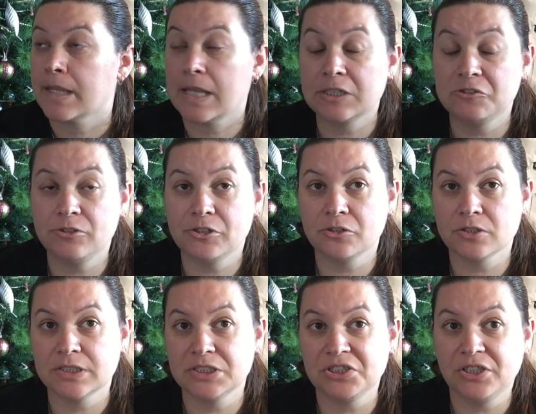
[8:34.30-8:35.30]
Country
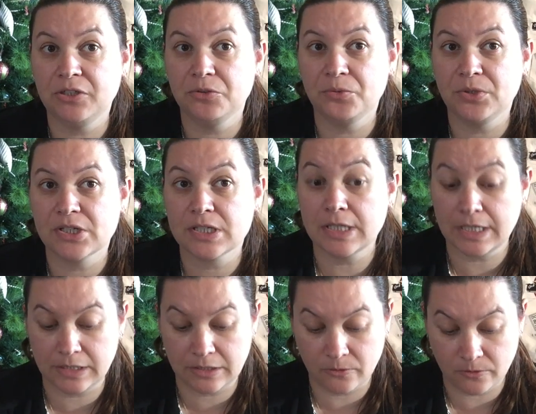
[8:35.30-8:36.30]
Cottage Needleworks
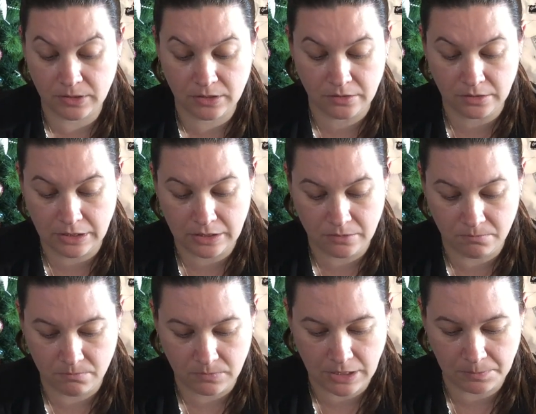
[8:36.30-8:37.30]
London on it
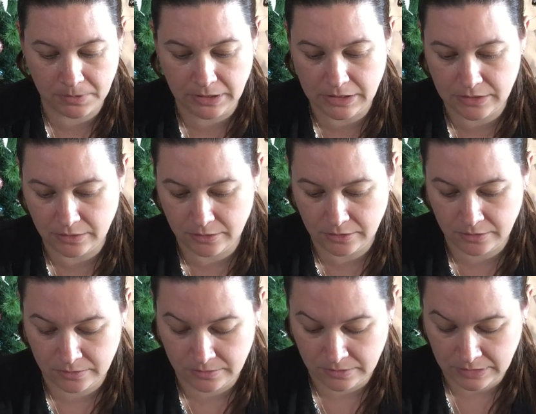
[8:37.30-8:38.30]
a couple of years ago.
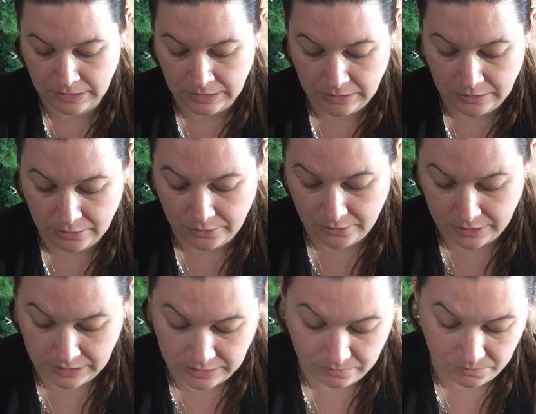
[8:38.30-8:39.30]

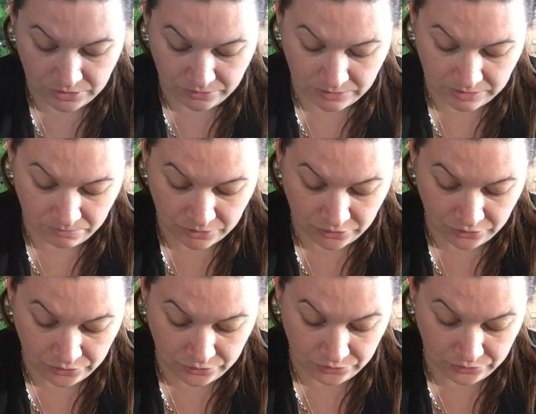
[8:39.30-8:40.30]
I am doing my
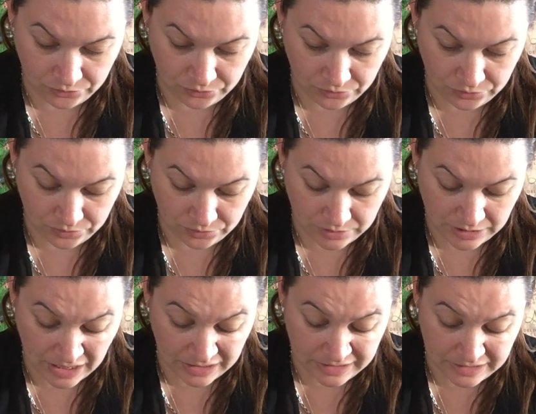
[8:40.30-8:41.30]
own
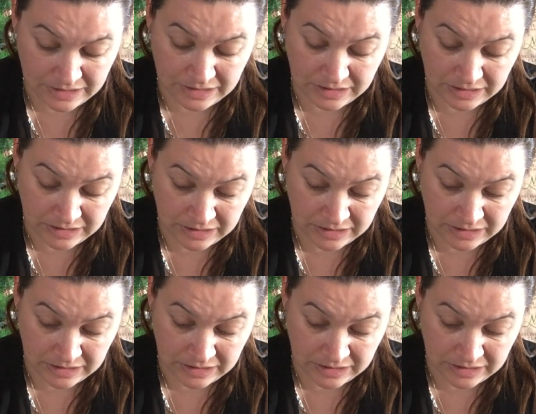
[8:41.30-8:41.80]
colours,